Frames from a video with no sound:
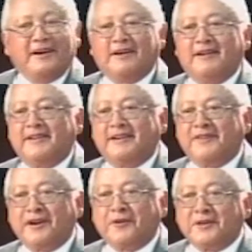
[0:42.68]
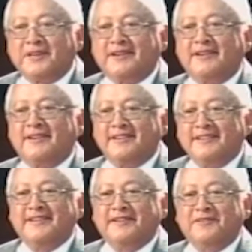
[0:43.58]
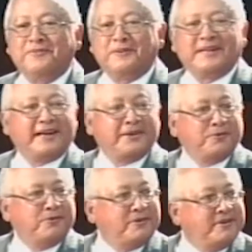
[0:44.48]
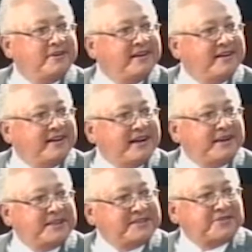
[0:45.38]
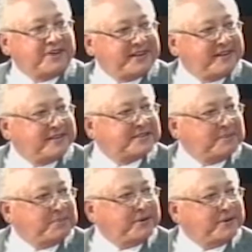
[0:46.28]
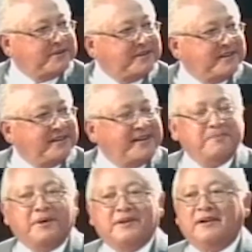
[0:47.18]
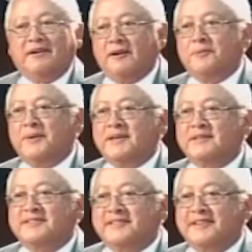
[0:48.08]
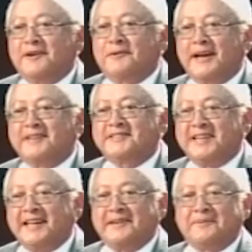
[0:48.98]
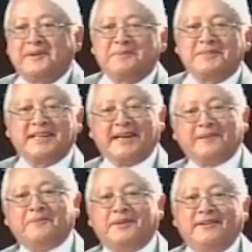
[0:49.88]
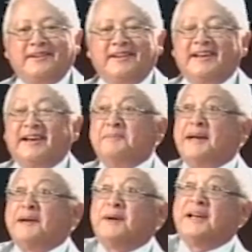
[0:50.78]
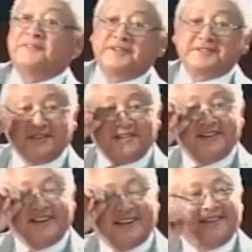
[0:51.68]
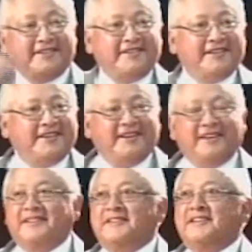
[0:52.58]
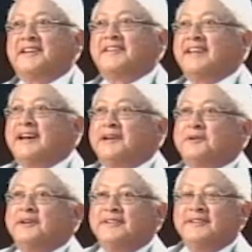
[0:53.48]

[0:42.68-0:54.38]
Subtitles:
very critical of what I do, and it's critical support, but always they are right standing beside me. And my wife is in the gallery.